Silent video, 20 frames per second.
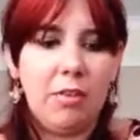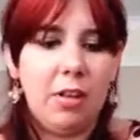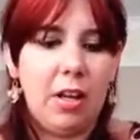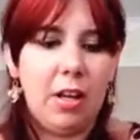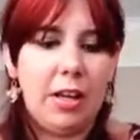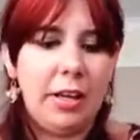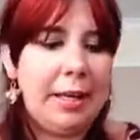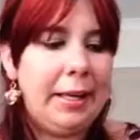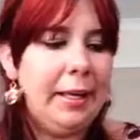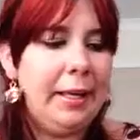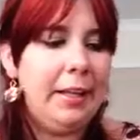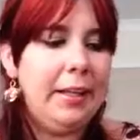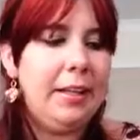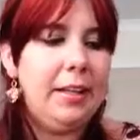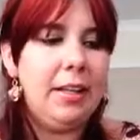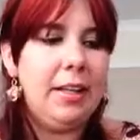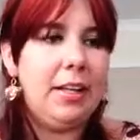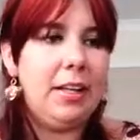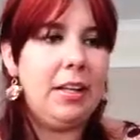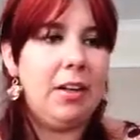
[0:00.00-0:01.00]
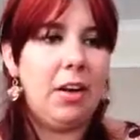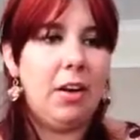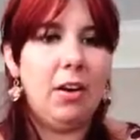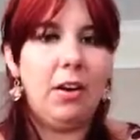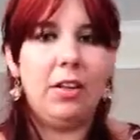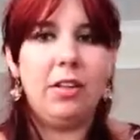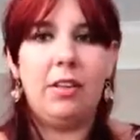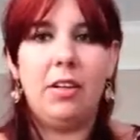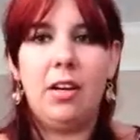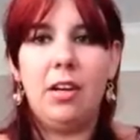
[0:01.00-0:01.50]
Like, you
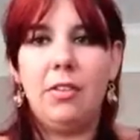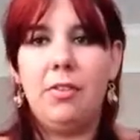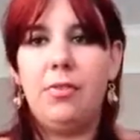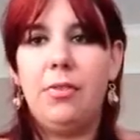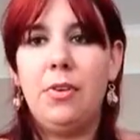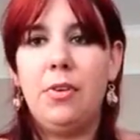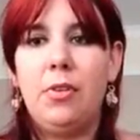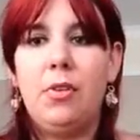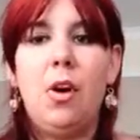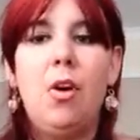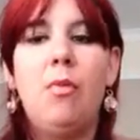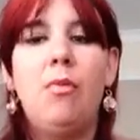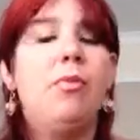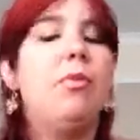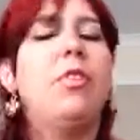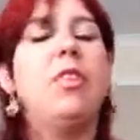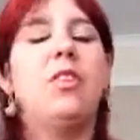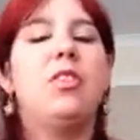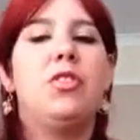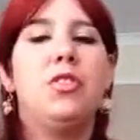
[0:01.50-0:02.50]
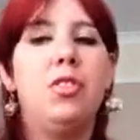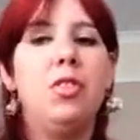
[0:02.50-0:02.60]
know, I feel confident